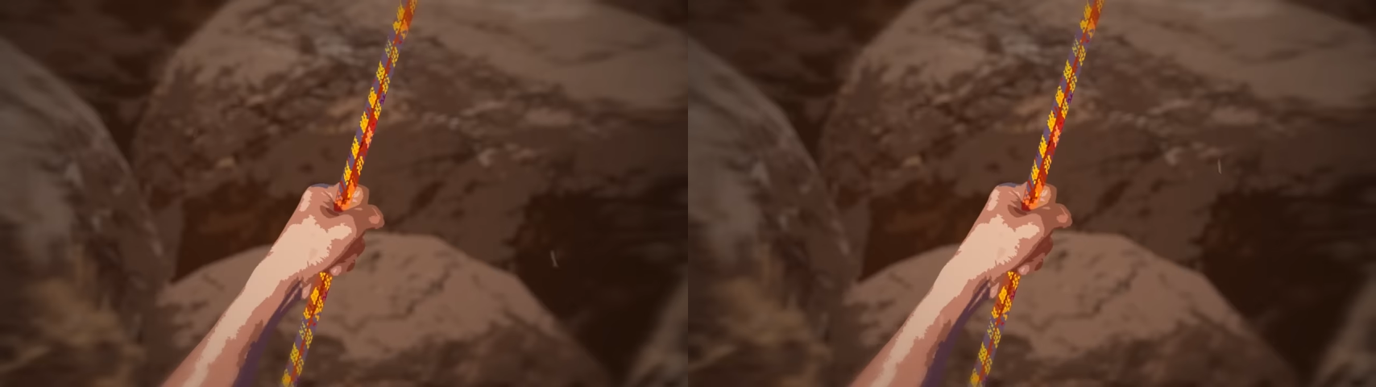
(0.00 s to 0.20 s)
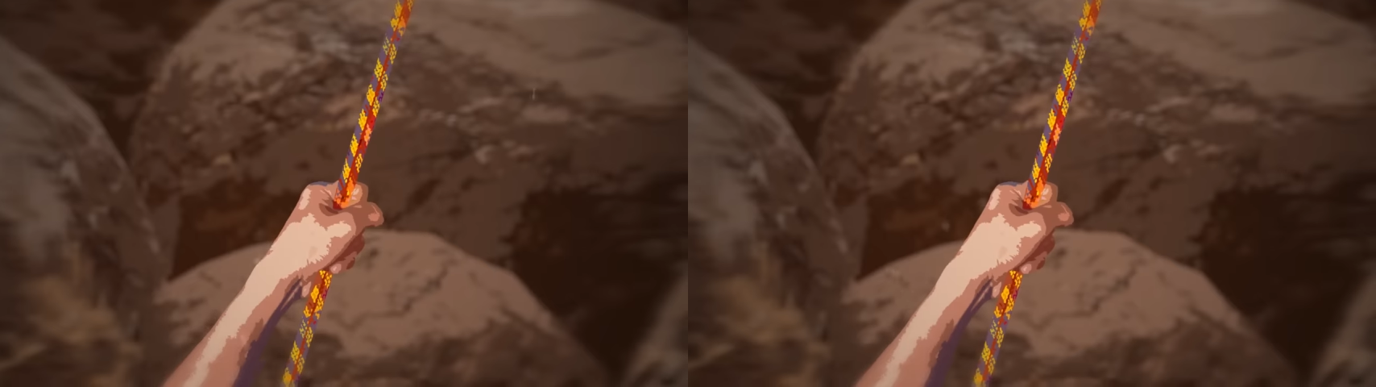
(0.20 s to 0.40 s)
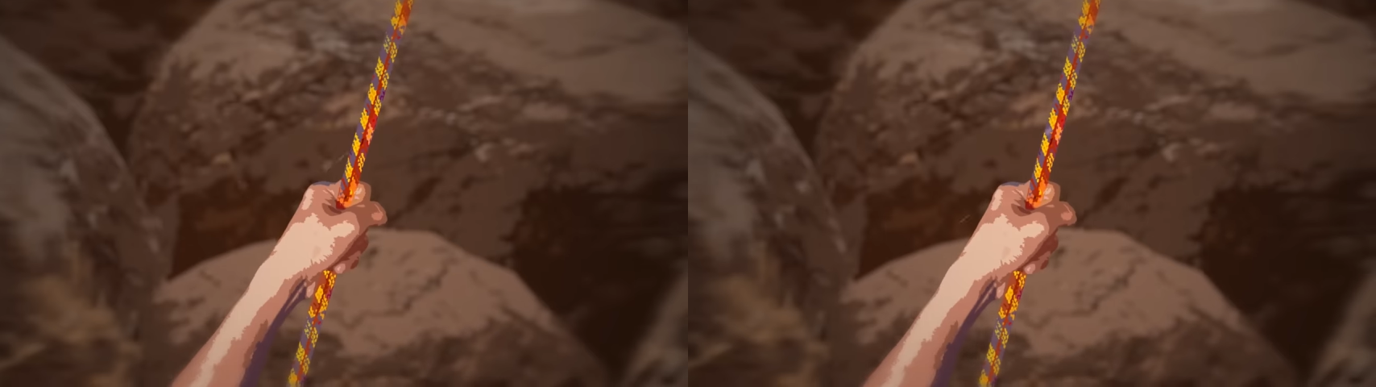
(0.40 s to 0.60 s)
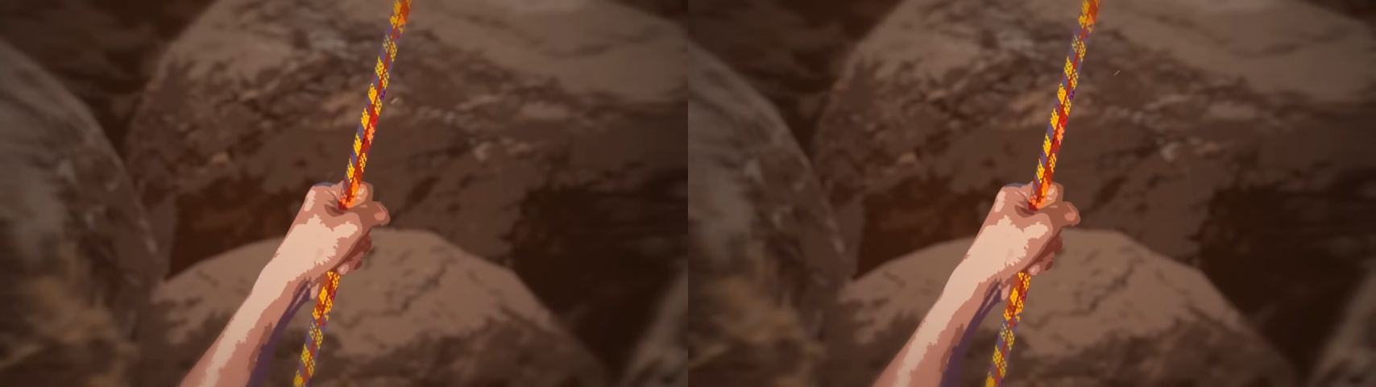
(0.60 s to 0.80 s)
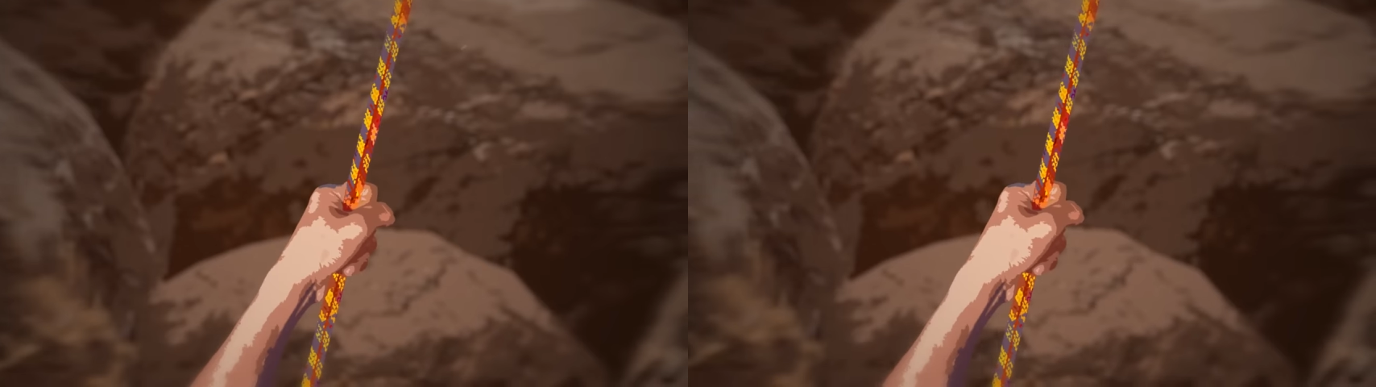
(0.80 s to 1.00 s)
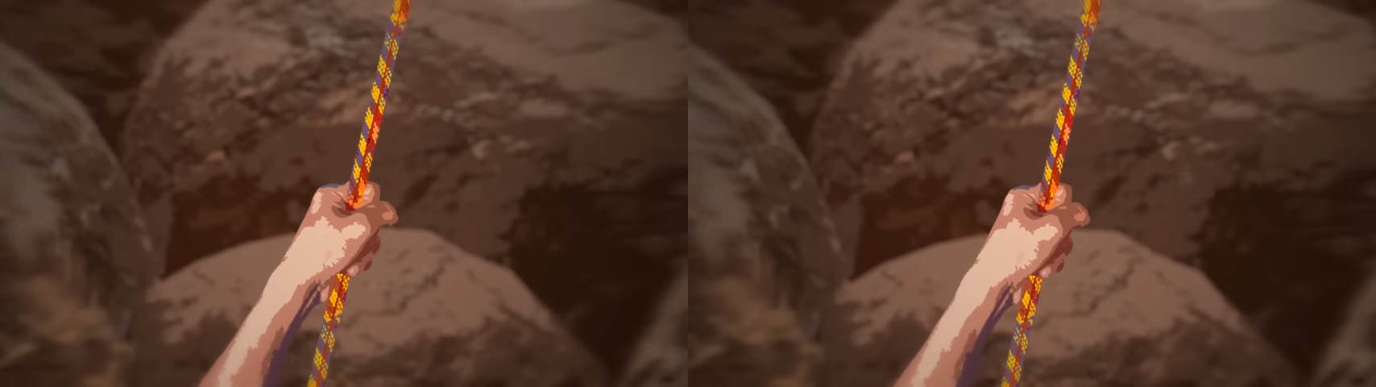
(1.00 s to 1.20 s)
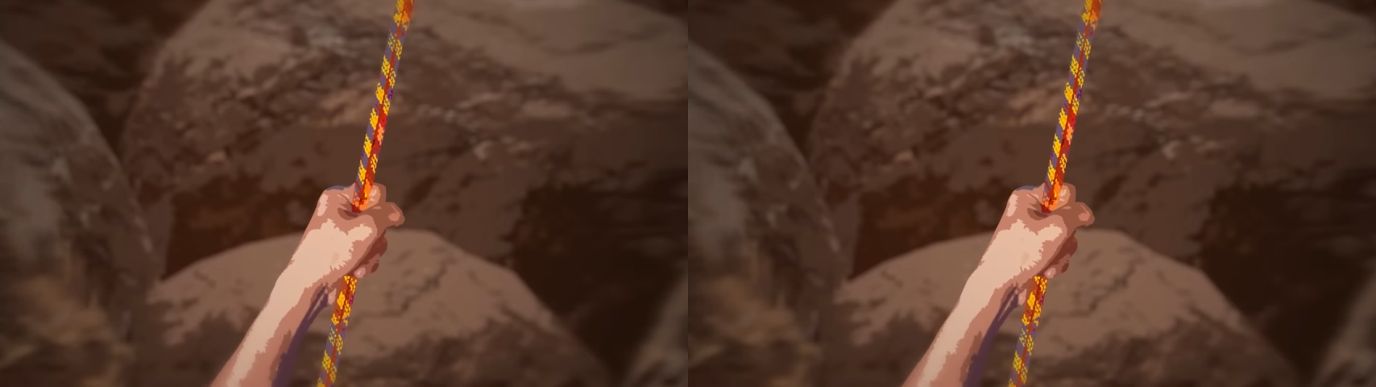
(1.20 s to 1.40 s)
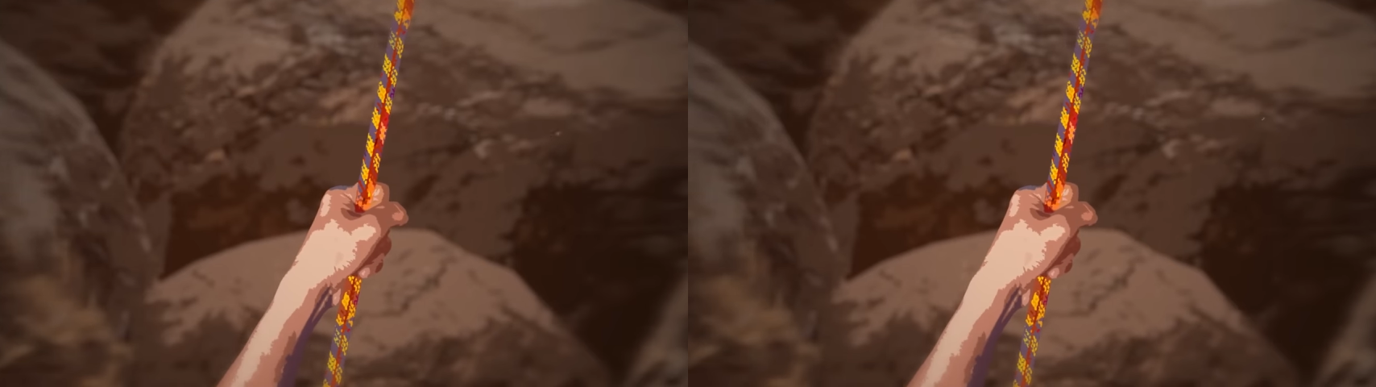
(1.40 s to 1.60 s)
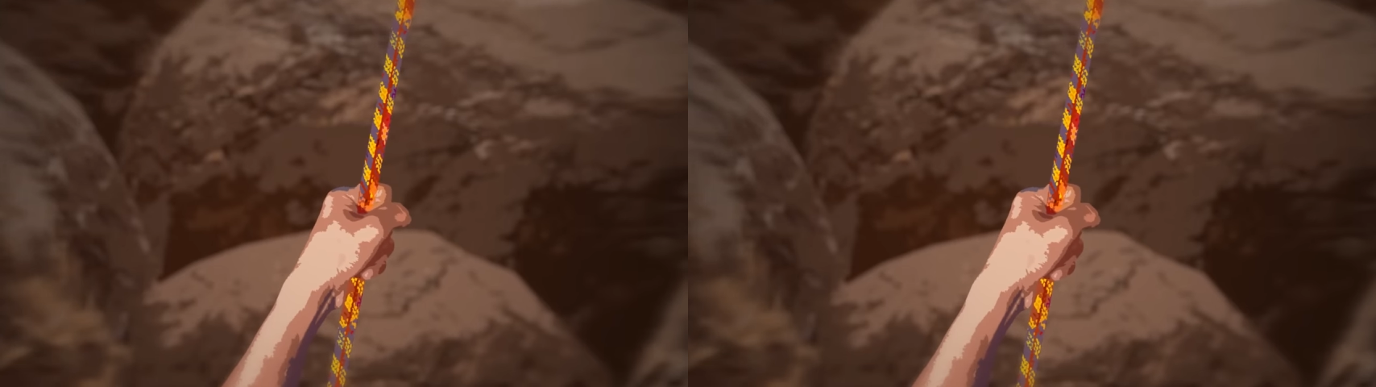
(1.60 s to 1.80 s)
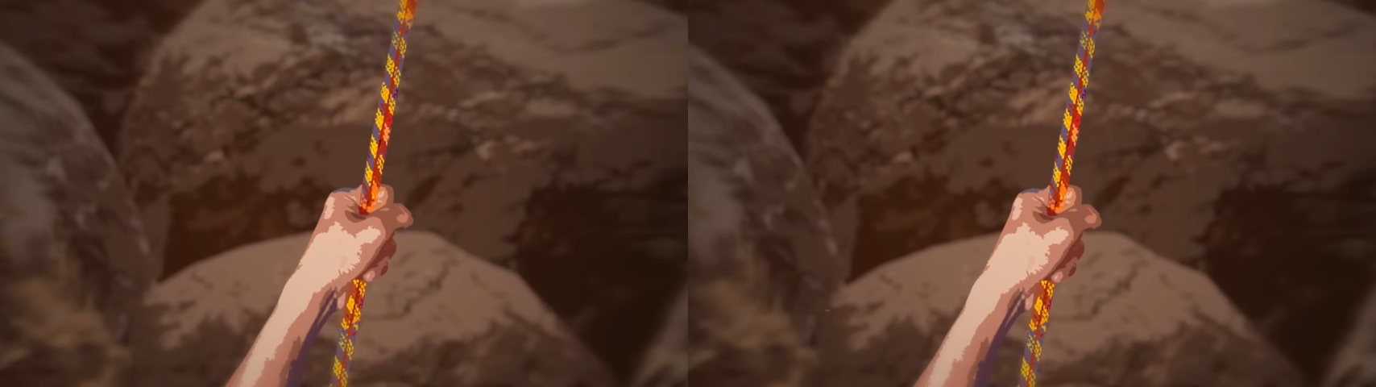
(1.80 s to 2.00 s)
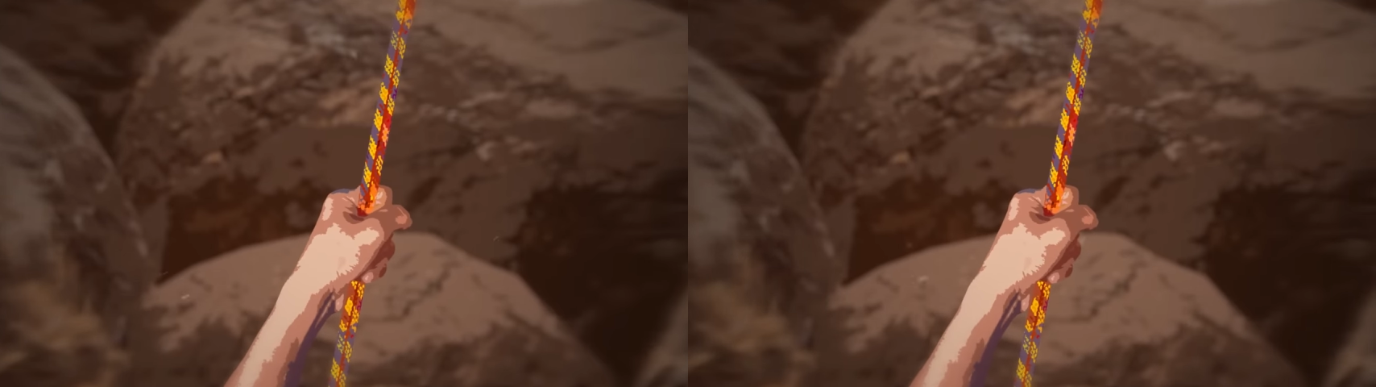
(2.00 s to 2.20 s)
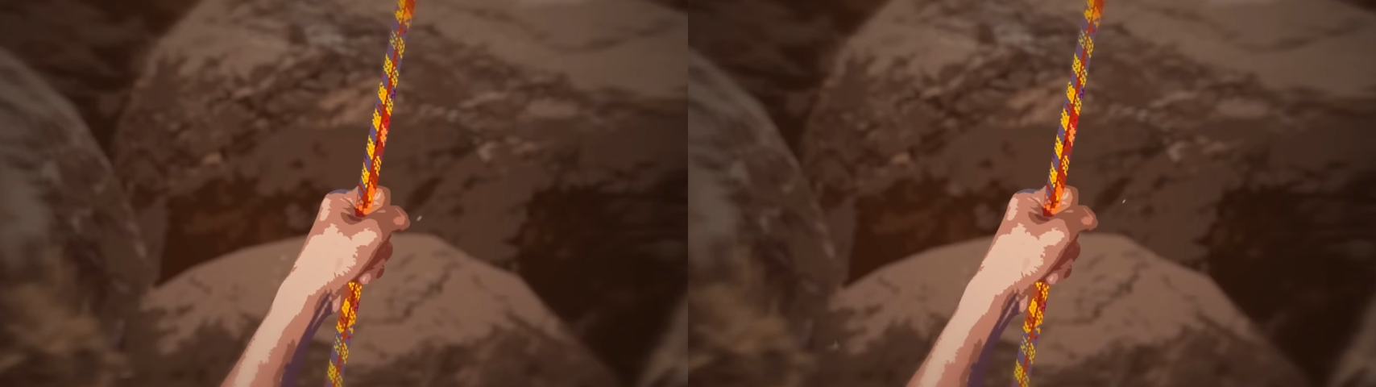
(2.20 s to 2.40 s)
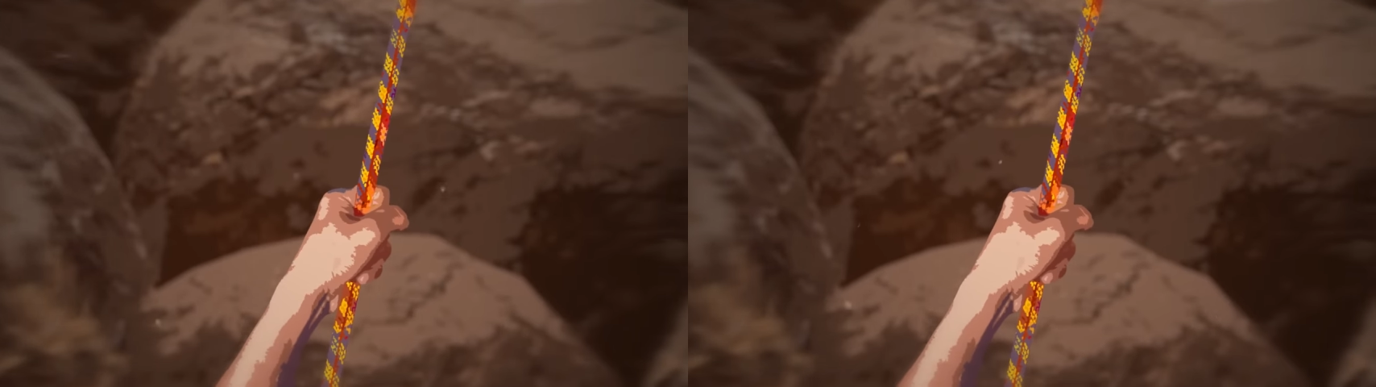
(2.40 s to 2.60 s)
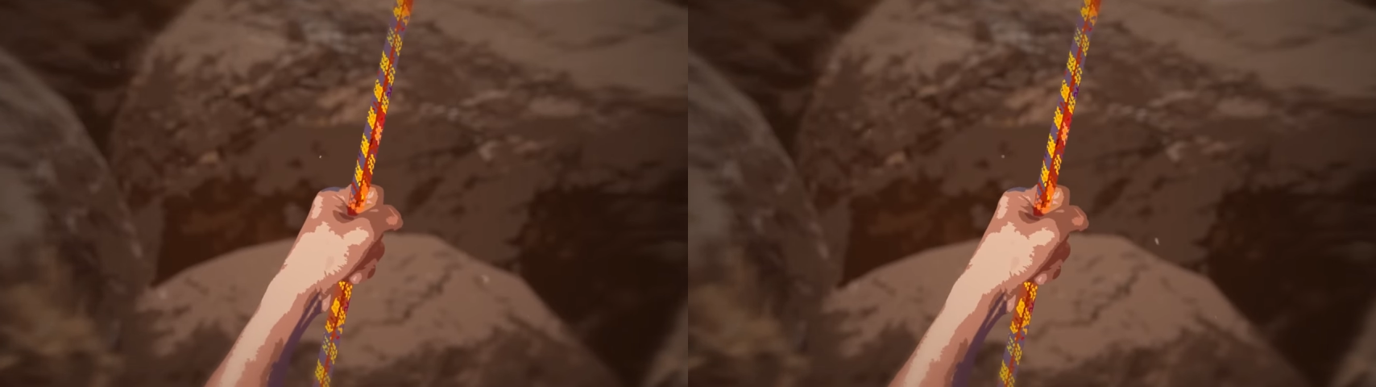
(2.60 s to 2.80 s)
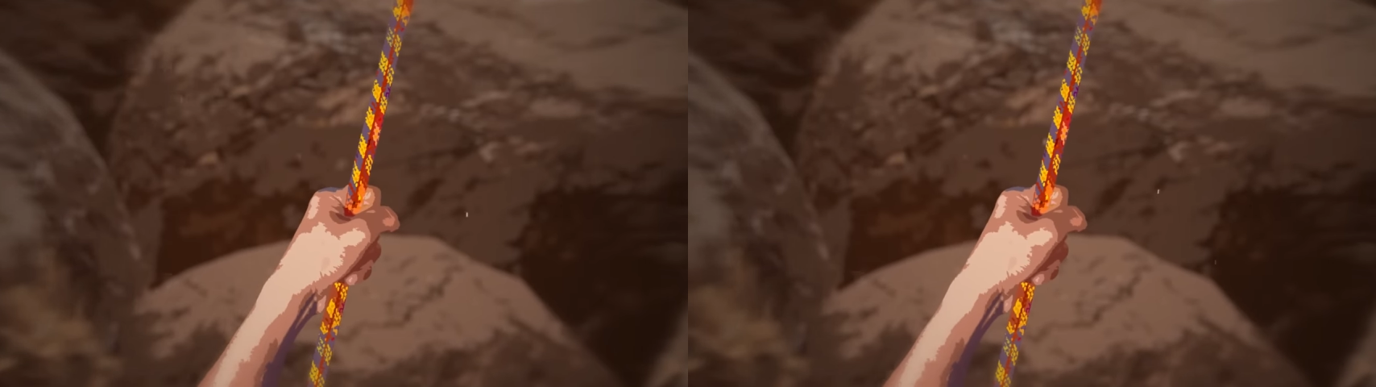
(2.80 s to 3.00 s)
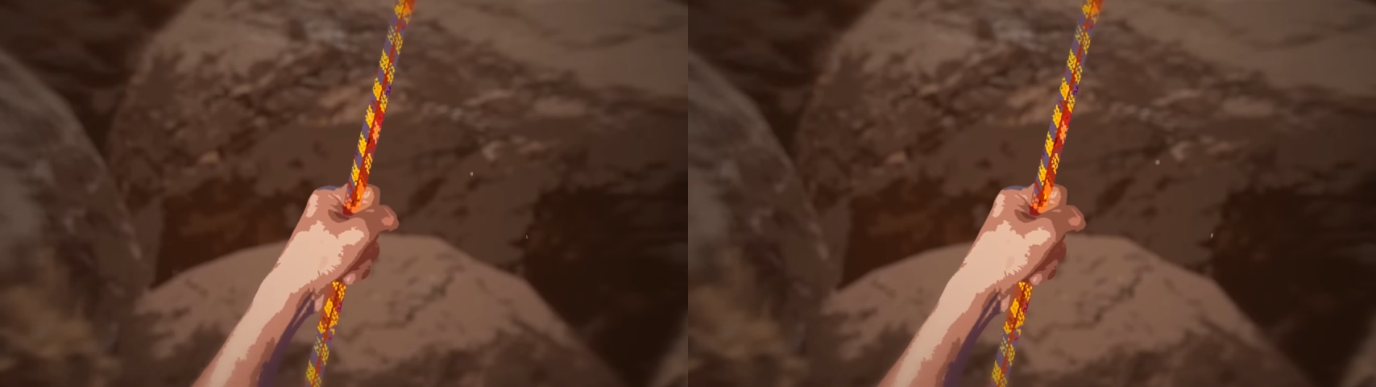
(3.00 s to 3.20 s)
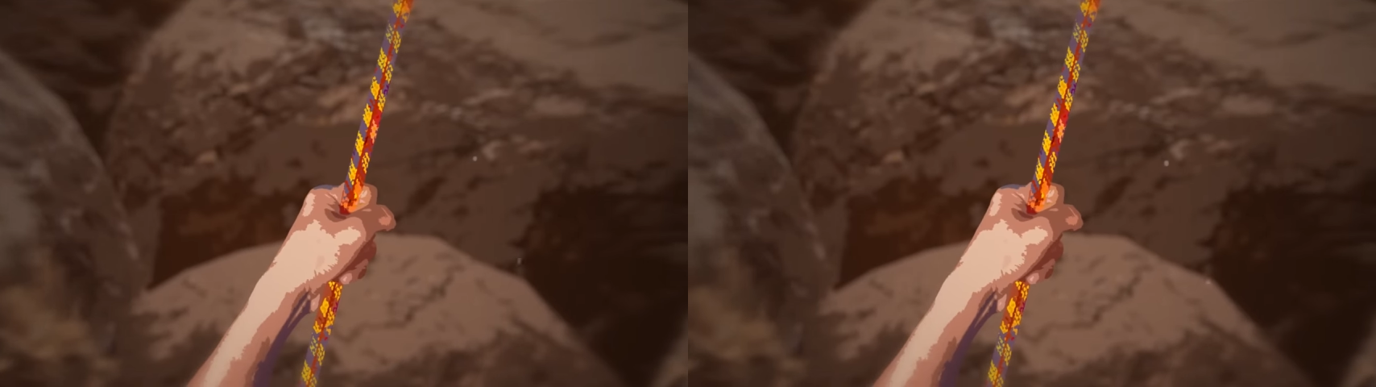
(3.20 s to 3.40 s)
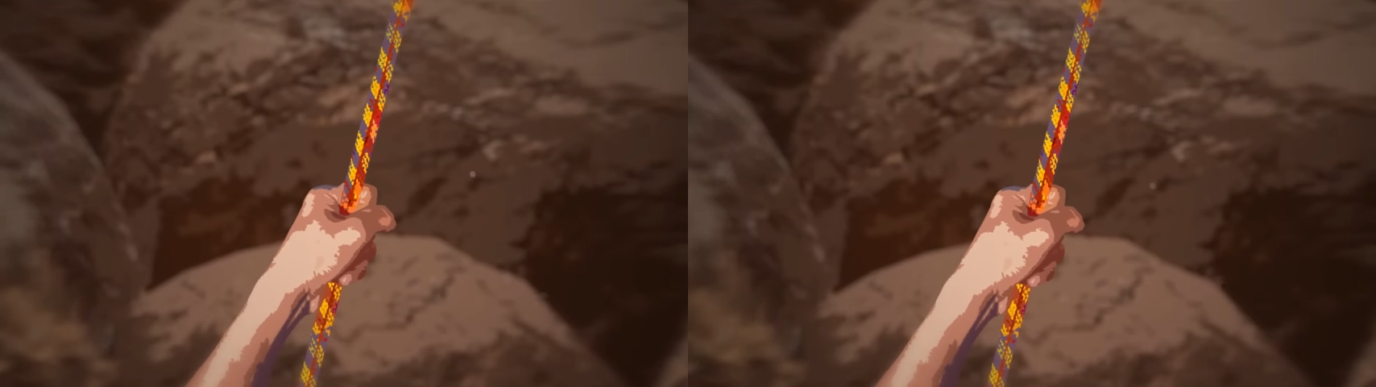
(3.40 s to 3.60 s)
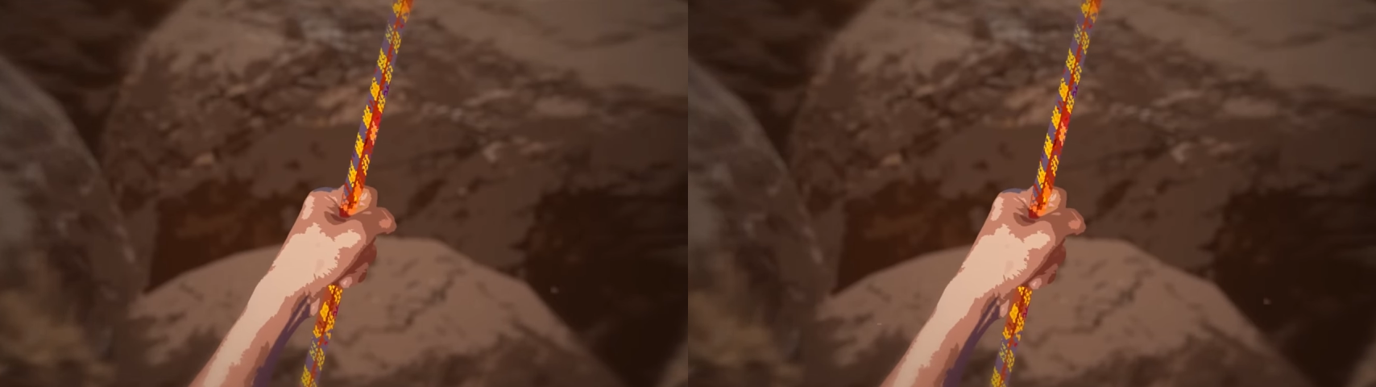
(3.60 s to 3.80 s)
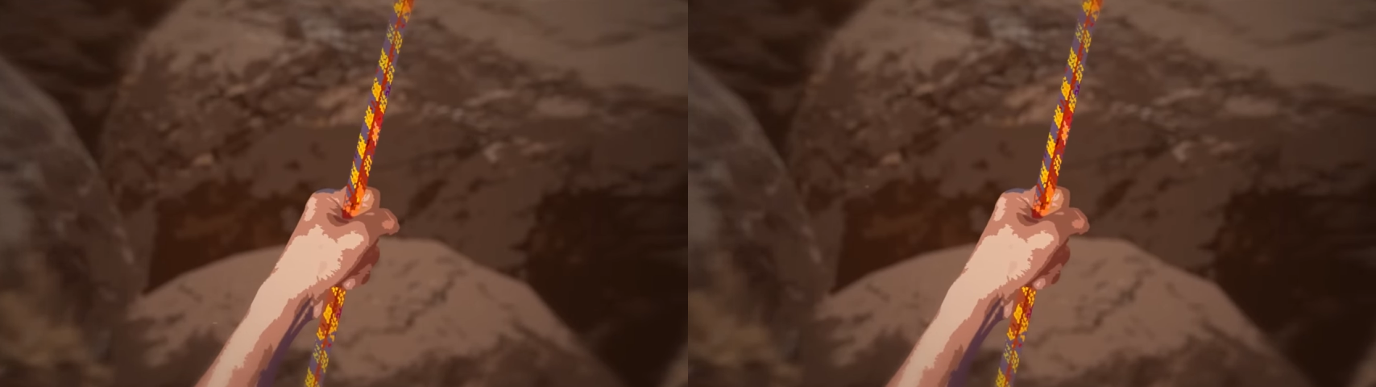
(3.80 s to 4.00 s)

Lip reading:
[unreadable: no face in view]